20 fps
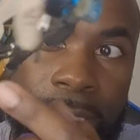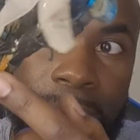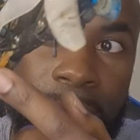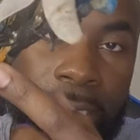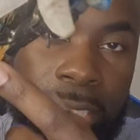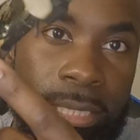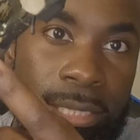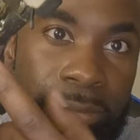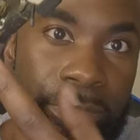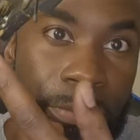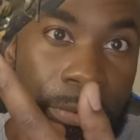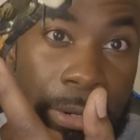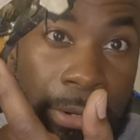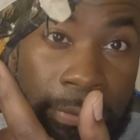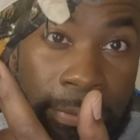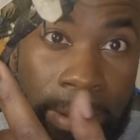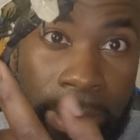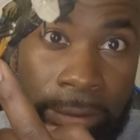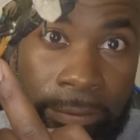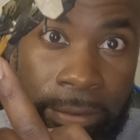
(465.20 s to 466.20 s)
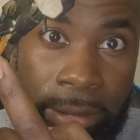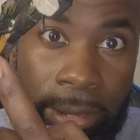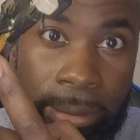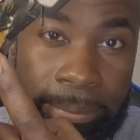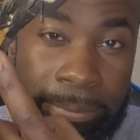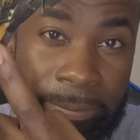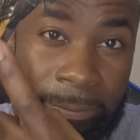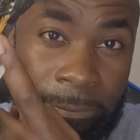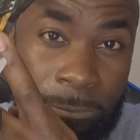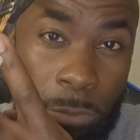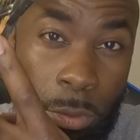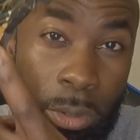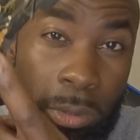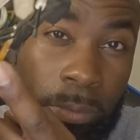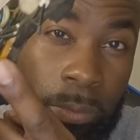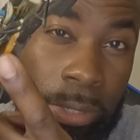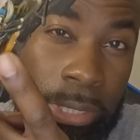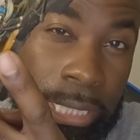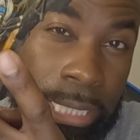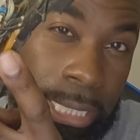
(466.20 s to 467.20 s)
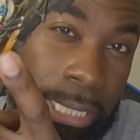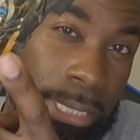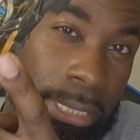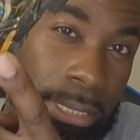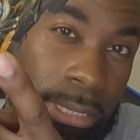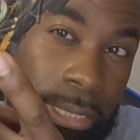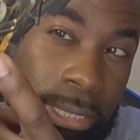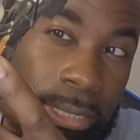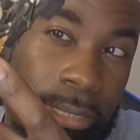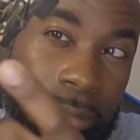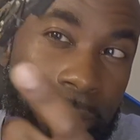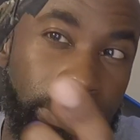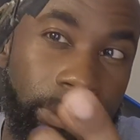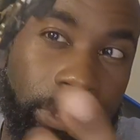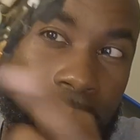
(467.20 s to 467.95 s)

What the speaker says: GS 45 amp 4-in-1 ESC